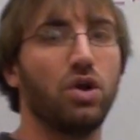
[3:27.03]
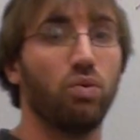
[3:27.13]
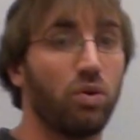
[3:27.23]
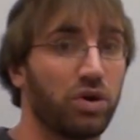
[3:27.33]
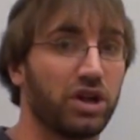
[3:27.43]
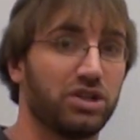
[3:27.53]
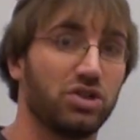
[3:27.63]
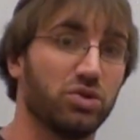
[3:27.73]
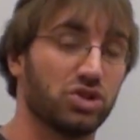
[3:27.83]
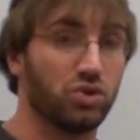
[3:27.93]
what we're going to
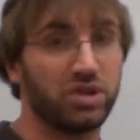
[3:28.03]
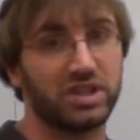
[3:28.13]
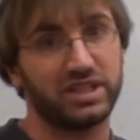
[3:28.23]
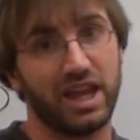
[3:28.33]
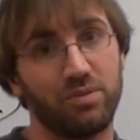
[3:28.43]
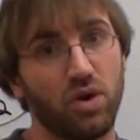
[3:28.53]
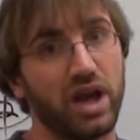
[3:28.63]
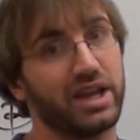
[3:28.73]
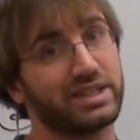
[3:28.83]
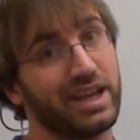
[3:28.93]
do is do it the same
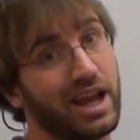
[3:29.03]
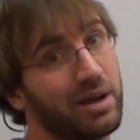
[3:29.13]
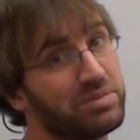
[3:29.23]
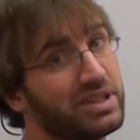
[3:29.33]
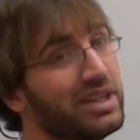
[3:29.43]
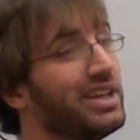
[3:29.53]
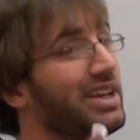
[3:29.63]
way, except